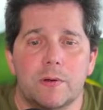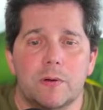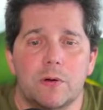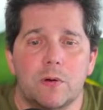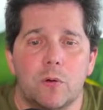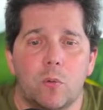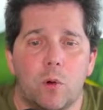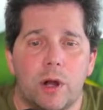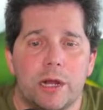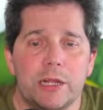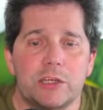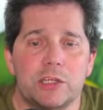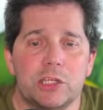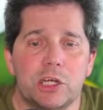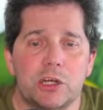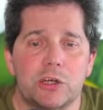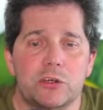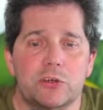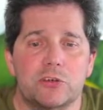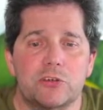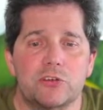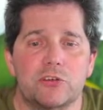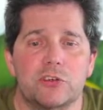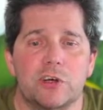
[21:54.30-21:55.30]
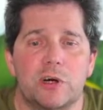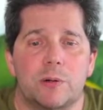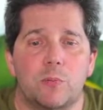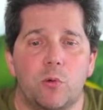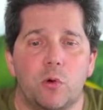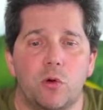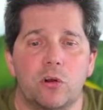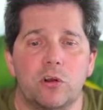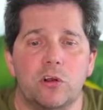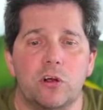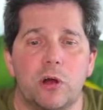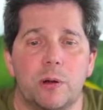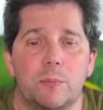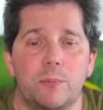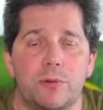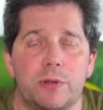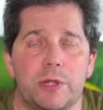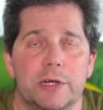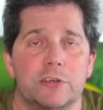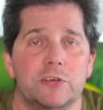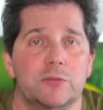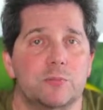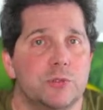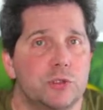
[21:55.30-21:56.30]
White chose a more
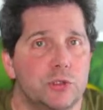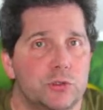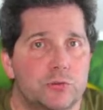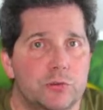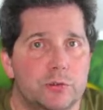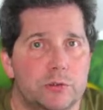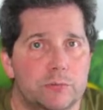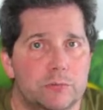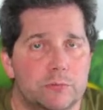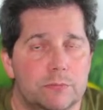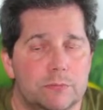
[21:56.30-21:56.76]
complex maneuver.